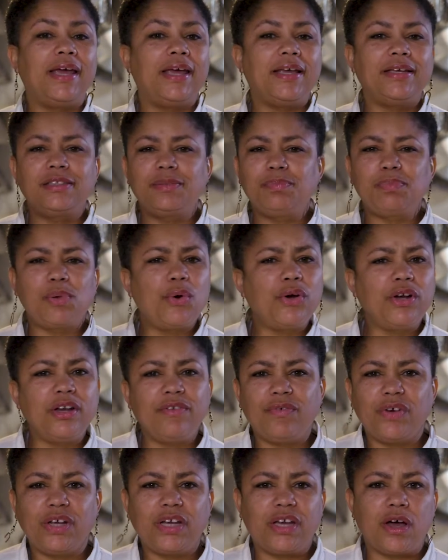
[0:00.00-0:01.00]
explore
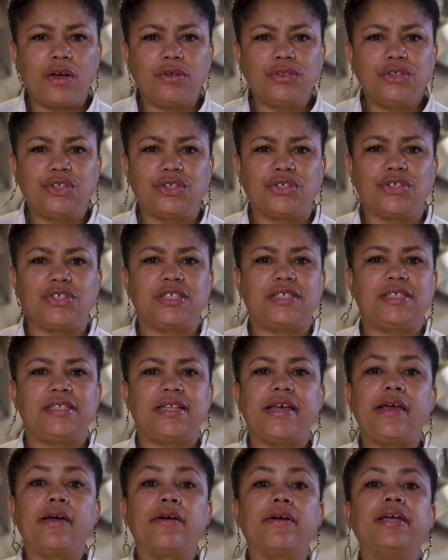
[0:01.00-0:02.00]
different cultures as
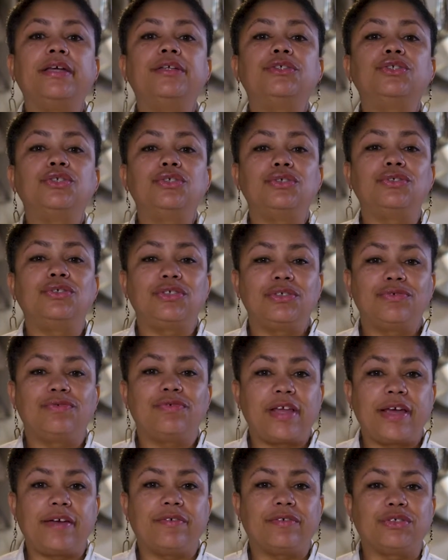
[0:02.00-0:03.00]
they are introduced to
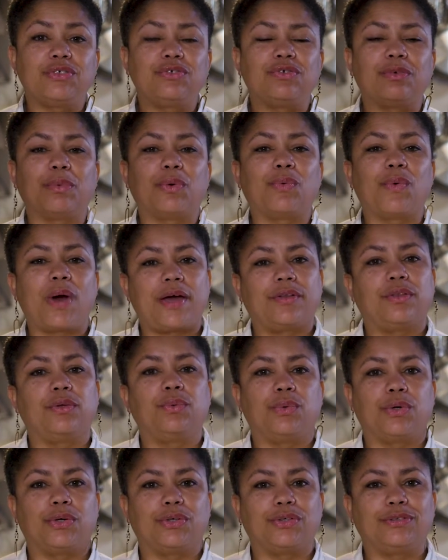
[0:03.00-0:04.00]
flavors from around the
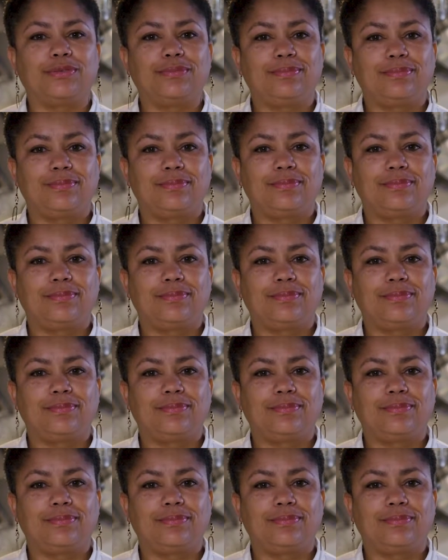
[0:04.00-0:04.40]
world.